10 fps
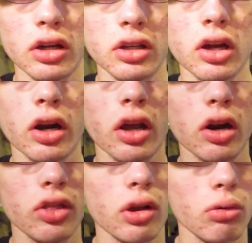deer hair
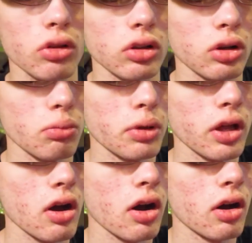in there with a little
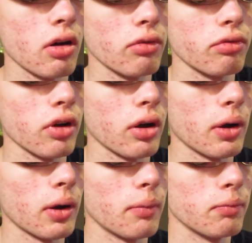bit of
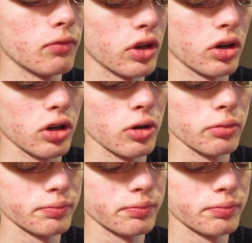vinegar.